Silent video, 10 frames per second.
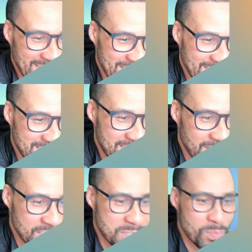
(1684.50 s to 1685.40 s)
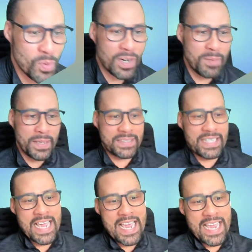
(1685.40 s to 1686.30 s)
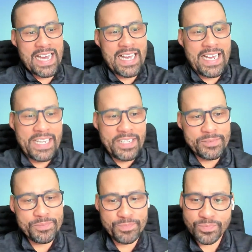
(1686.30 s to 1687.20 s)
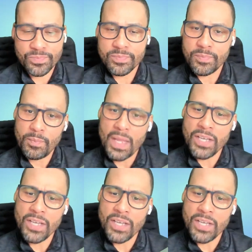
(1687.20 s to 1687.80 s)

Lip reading: Tell us more about the AI. So